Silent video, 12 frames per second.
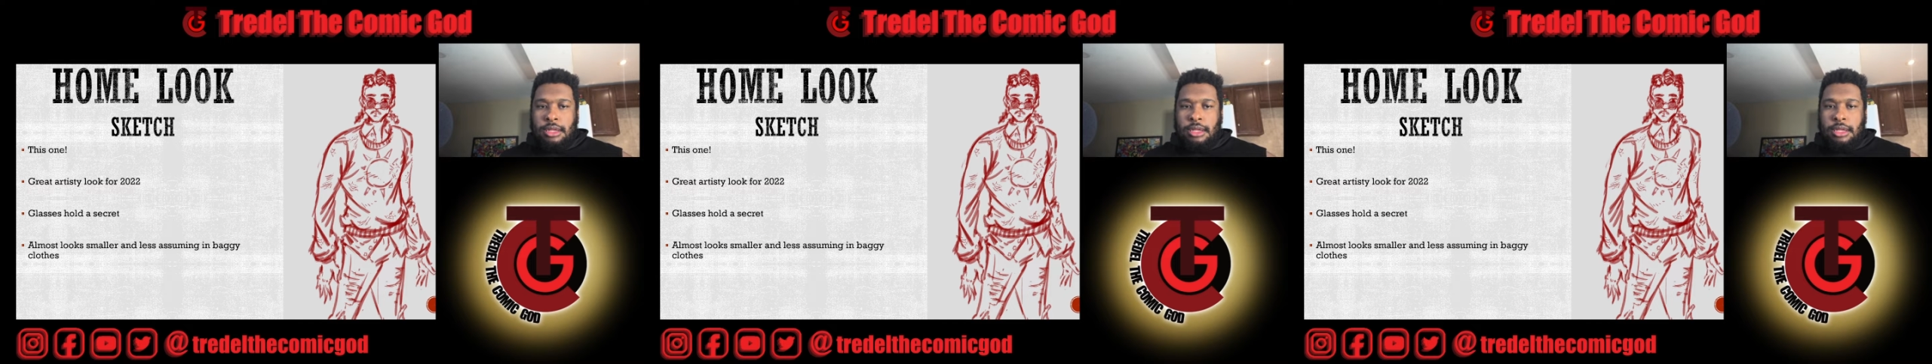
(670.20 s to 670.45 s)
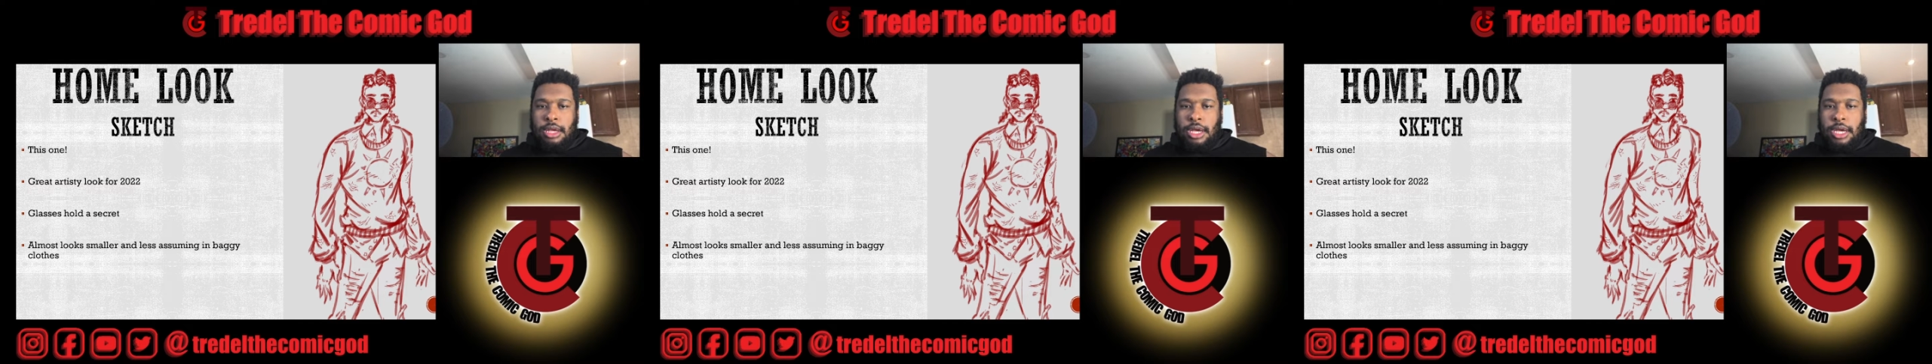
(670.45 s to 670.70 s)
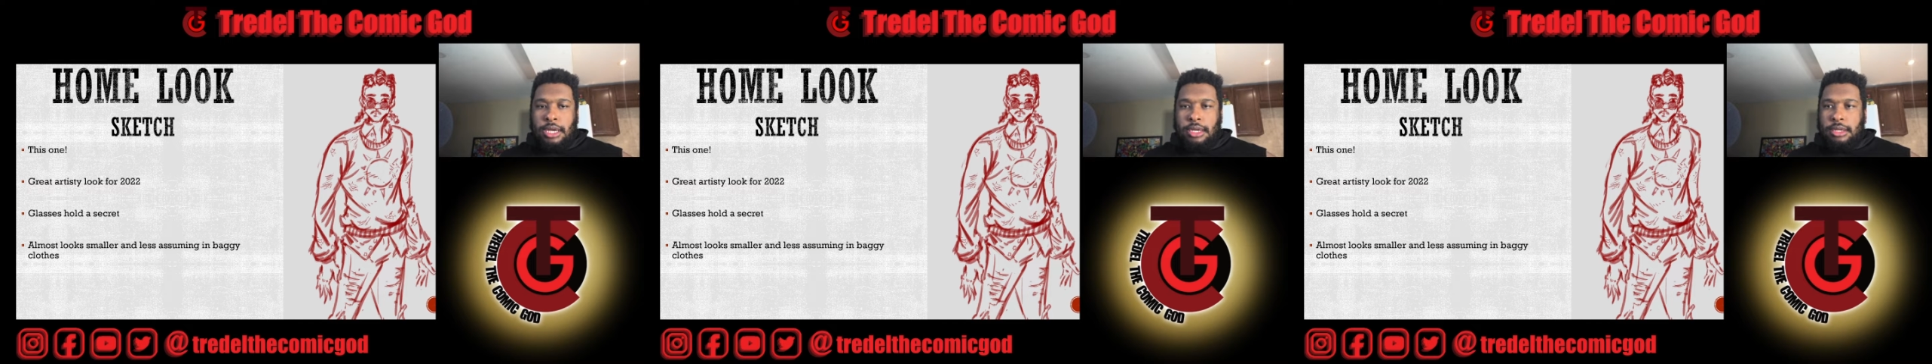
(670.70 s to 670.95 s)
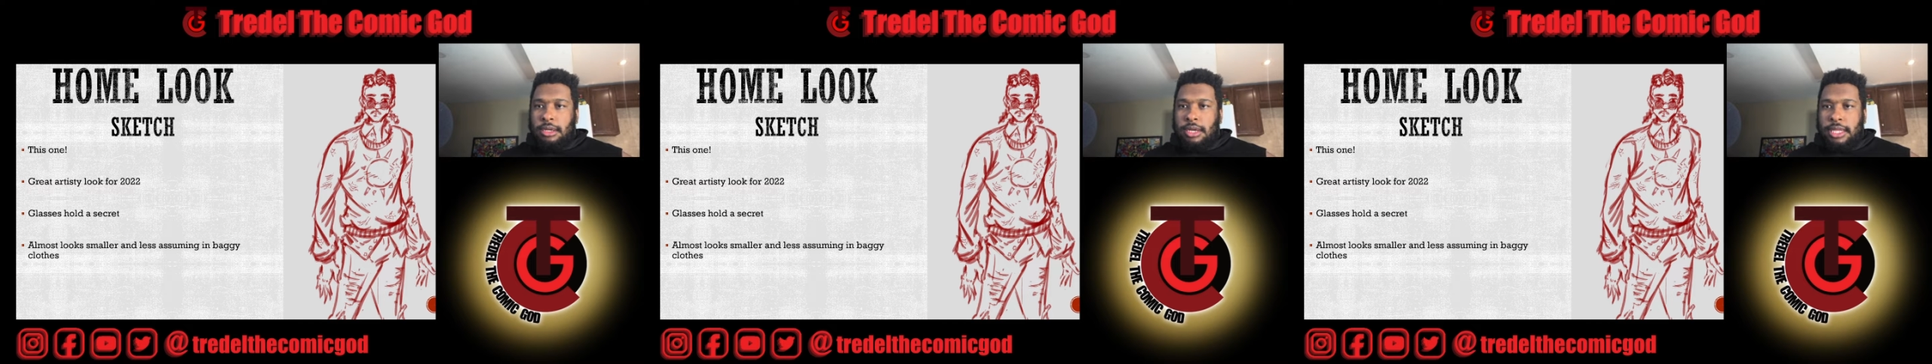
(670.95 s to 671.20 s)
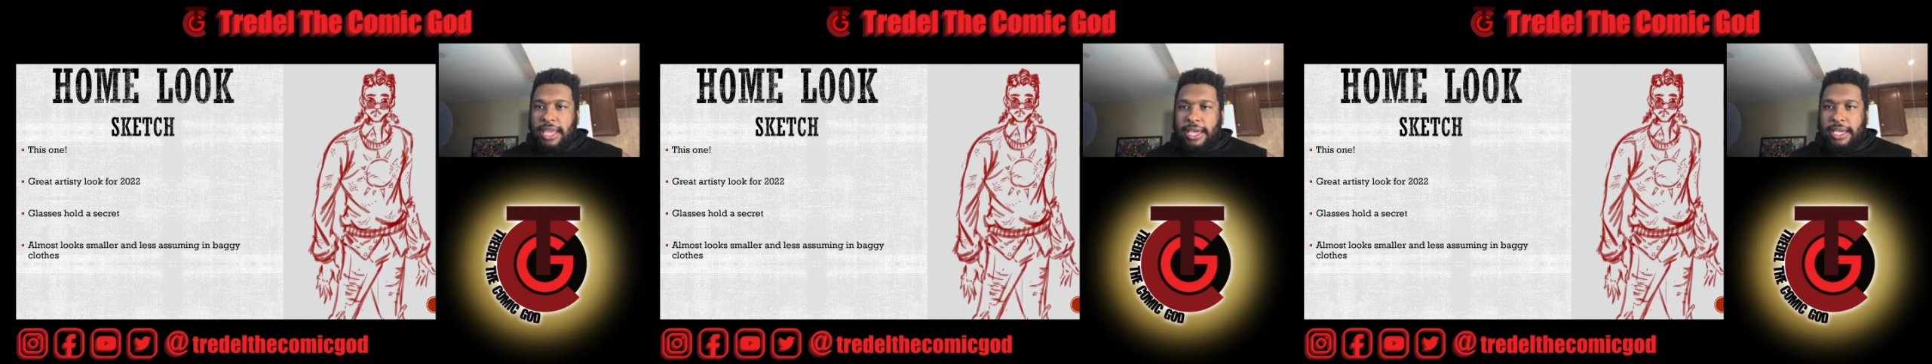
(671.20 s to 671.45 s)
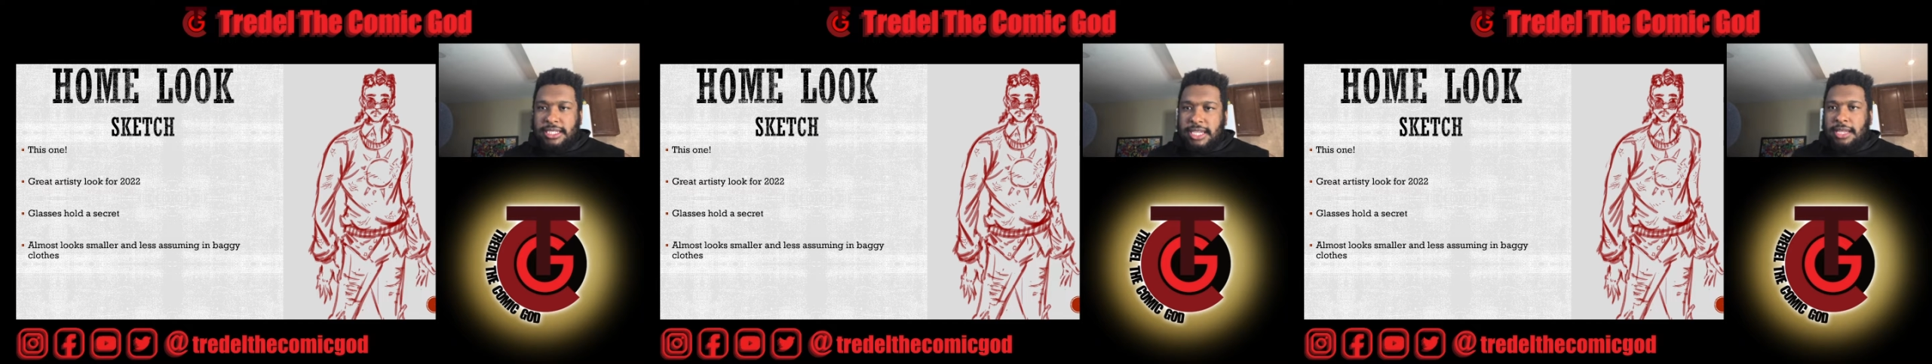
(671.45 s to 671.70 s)
And like I
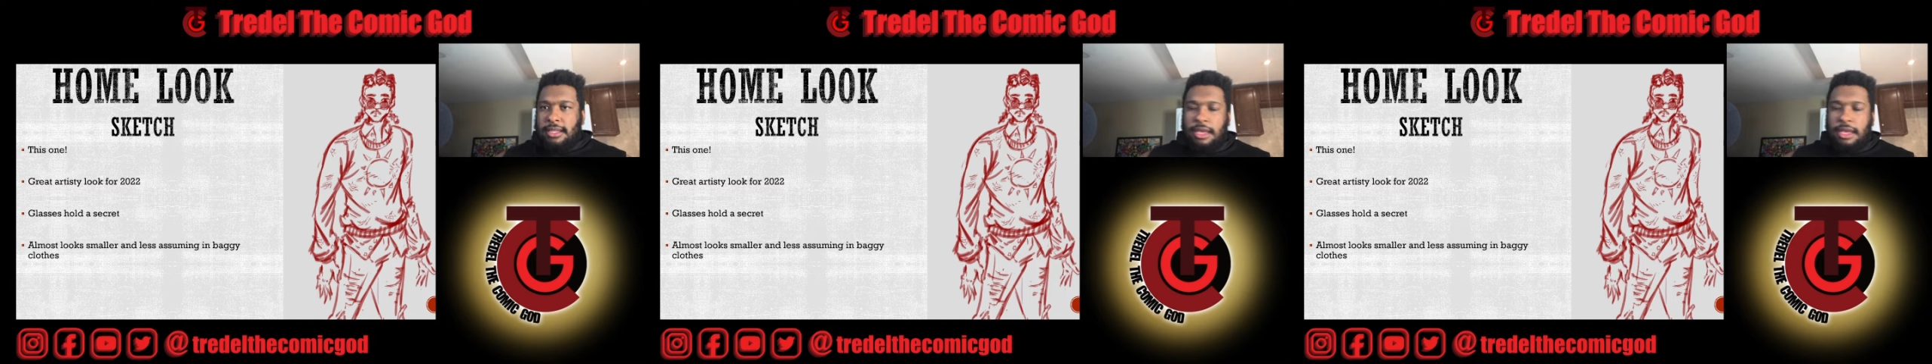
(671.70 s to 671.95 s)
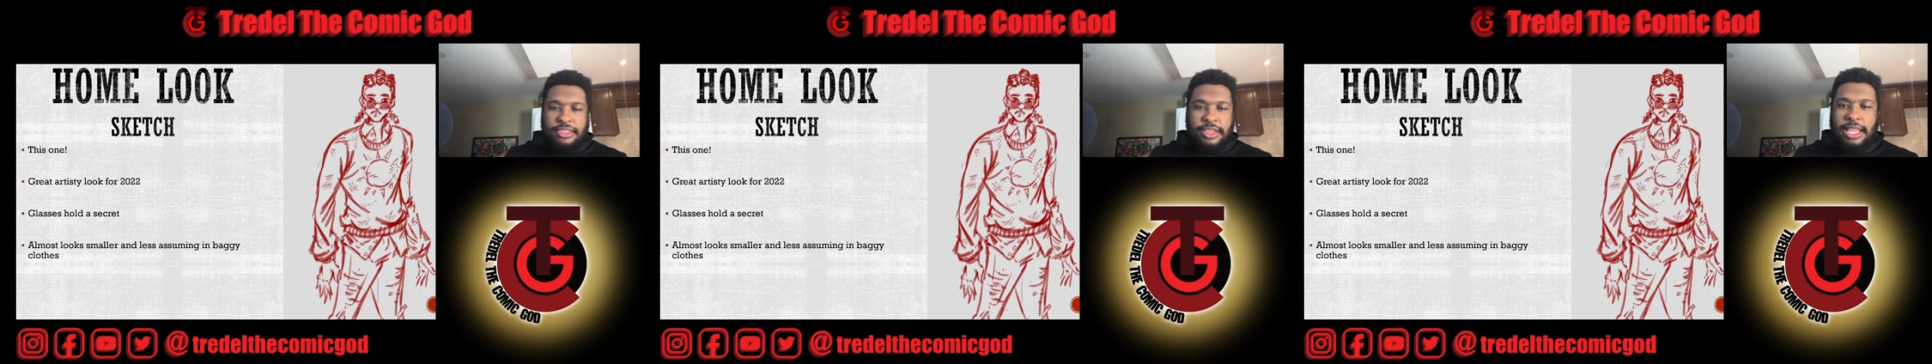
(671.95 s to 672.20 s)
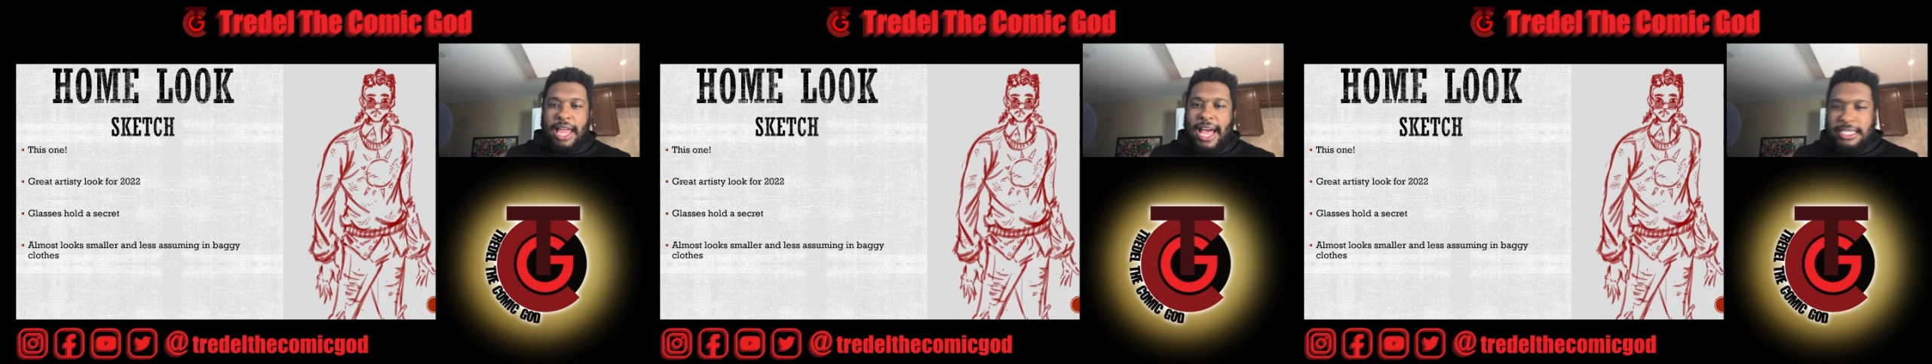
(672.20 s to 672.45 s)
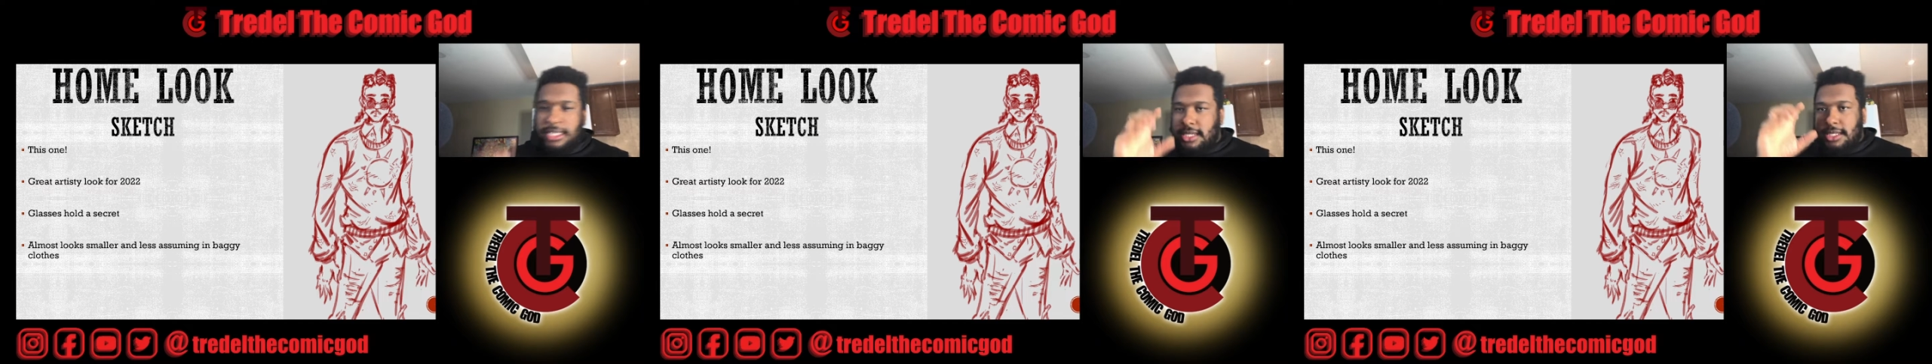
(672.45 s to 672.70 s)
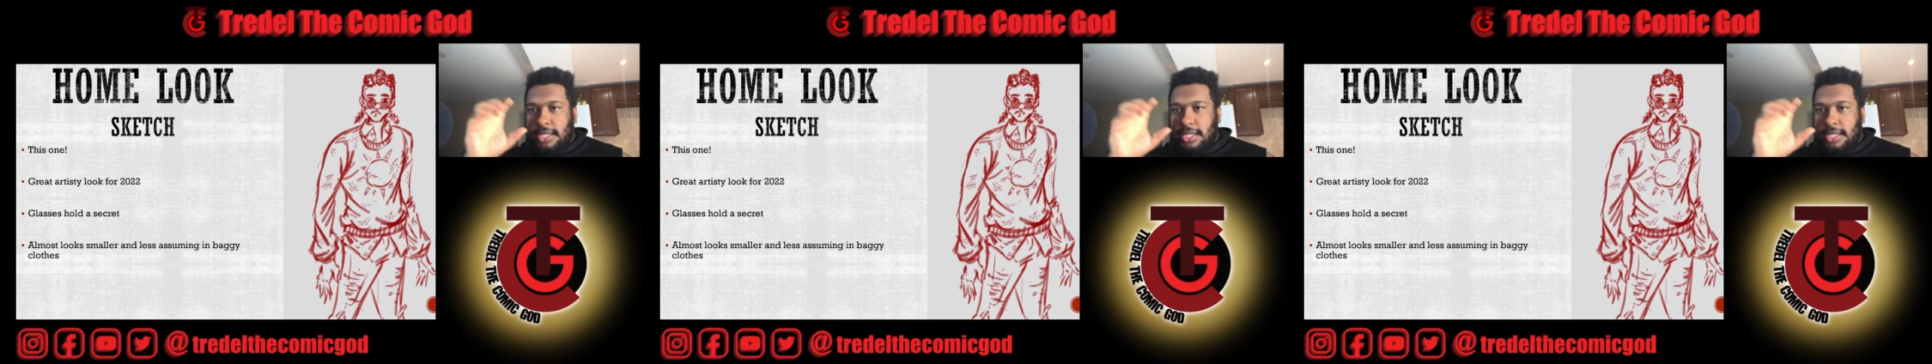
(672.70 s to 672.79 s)
said, the glasses